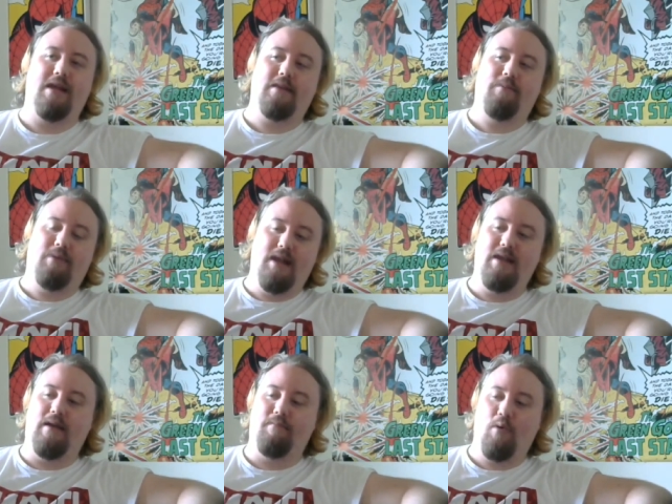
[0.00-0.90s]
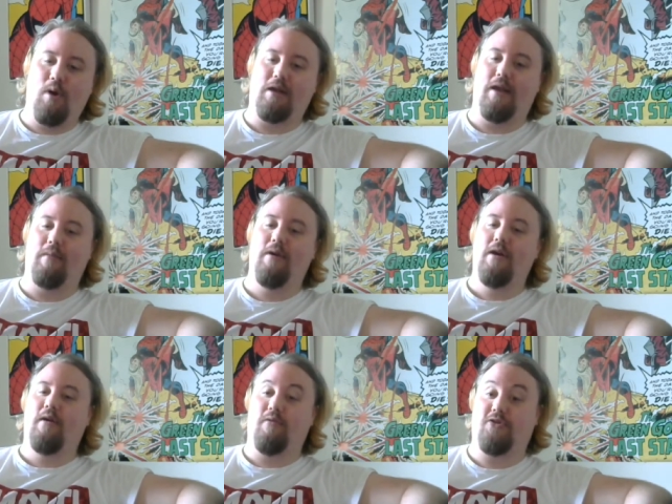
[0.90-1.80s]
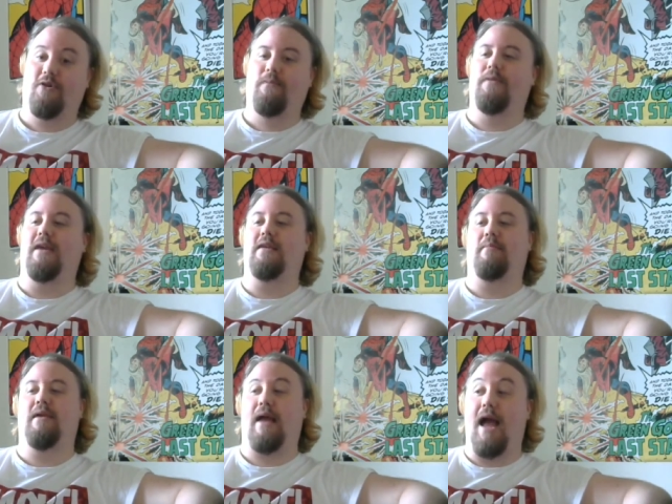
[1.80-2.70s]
Can't they play a board game or something and be,